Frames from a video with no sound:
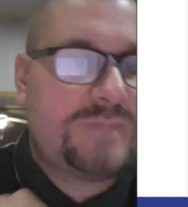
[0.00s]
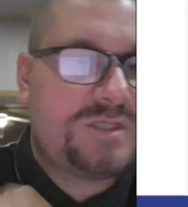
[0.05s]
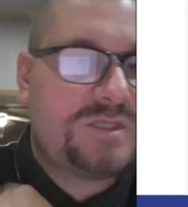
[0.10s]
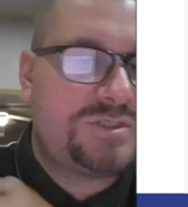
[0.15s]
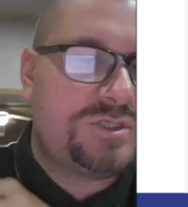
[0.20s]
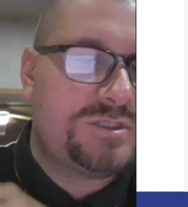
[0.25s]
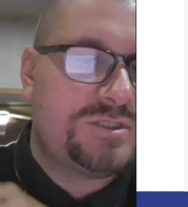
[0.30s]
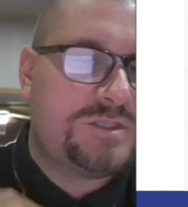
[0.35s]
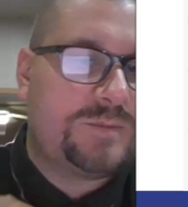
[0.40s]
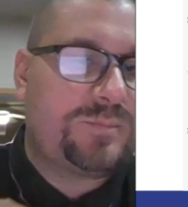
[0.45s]

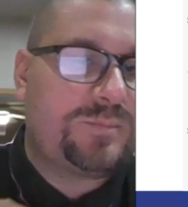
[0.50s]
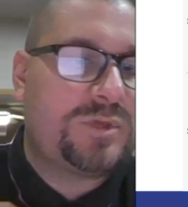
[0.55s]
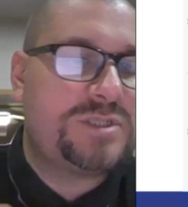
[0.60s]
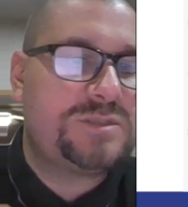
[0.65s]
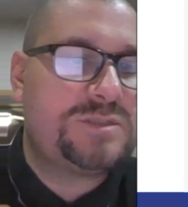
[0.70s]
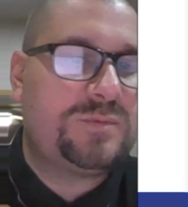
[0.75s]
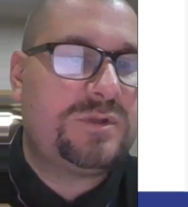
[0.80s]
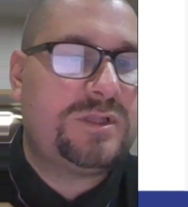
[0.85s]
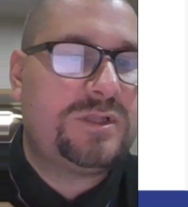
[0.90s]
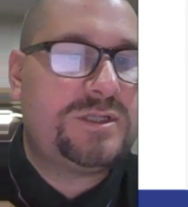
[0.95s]
So is it
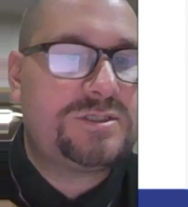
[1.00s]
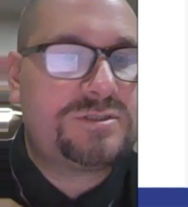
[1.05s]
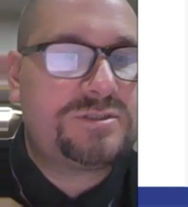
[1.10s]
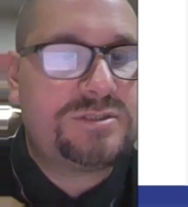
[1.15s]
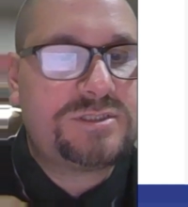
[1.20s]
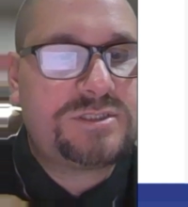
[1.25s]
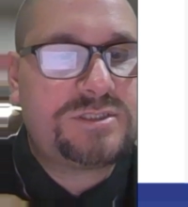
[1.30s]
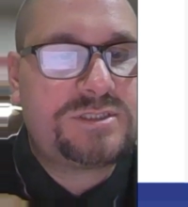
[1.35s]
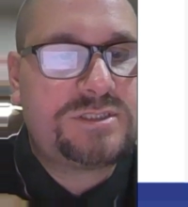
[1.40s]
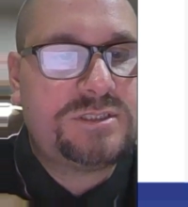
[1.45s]
principal
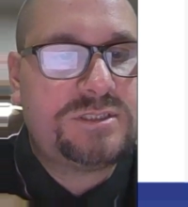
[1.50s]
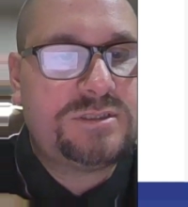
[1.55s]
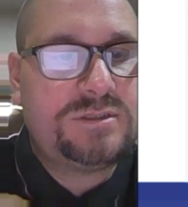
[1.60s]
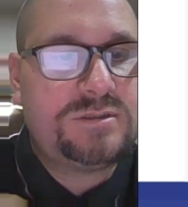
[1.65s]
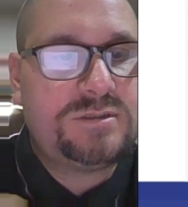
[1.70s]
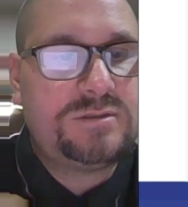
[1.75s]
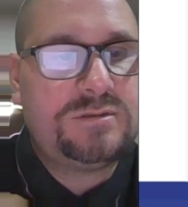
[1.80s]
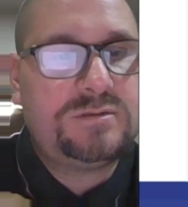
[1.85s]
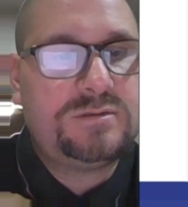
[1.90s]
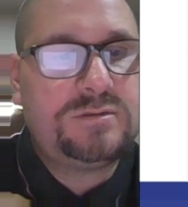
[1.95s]
interest?
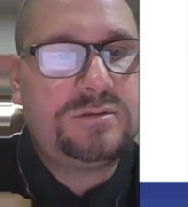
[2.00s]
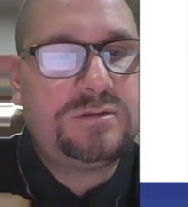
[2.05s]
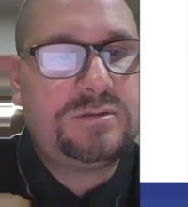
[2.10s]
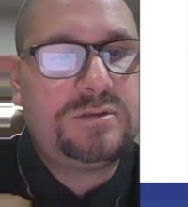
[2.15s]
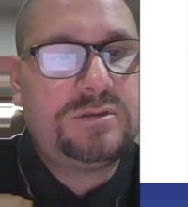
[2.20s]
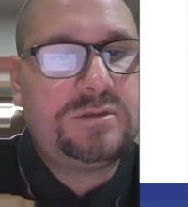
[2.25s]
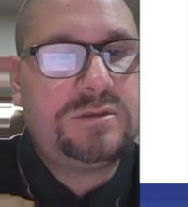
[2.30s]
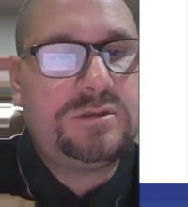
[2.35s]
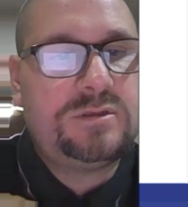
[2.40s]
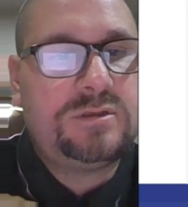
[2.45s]

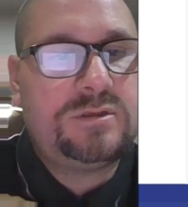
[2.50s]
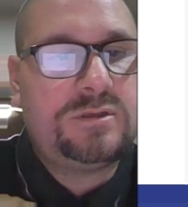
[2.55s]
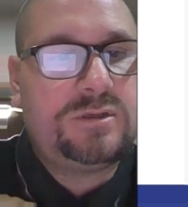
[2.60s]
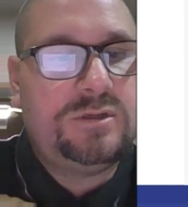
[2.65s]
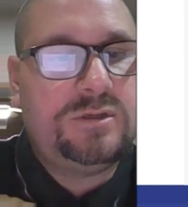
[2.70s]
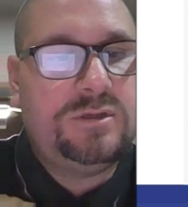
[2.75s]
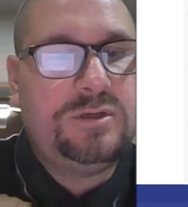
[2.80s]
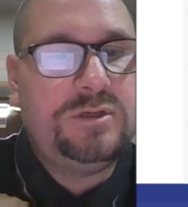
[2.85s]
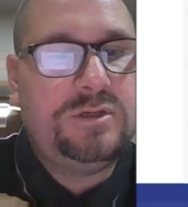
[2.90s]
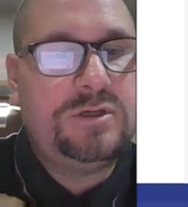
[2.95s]

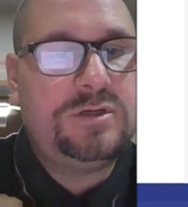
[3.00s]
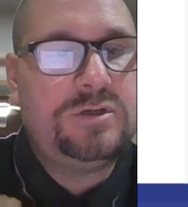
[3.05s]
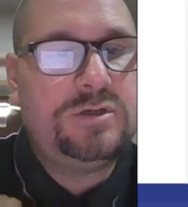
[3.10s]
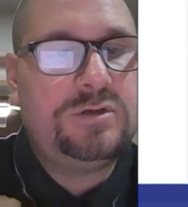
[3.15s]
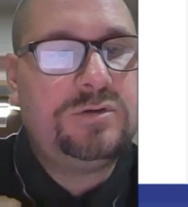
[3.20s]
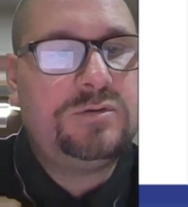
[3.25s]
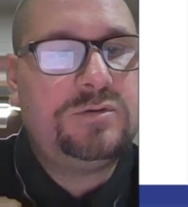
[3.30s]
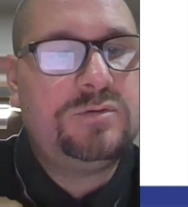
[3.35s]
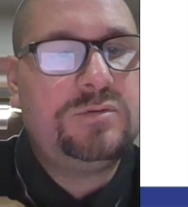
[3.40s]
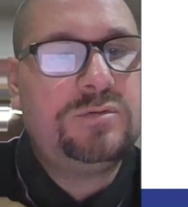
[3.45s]

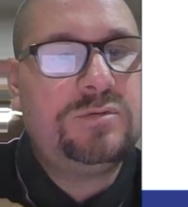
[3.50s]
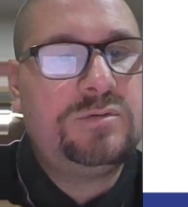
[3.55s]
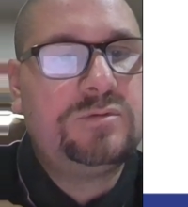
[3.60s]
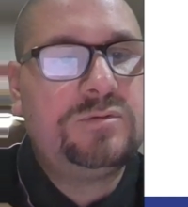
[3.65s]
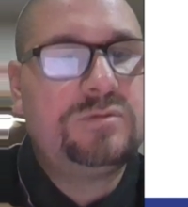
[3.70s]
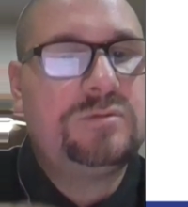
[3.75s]
No.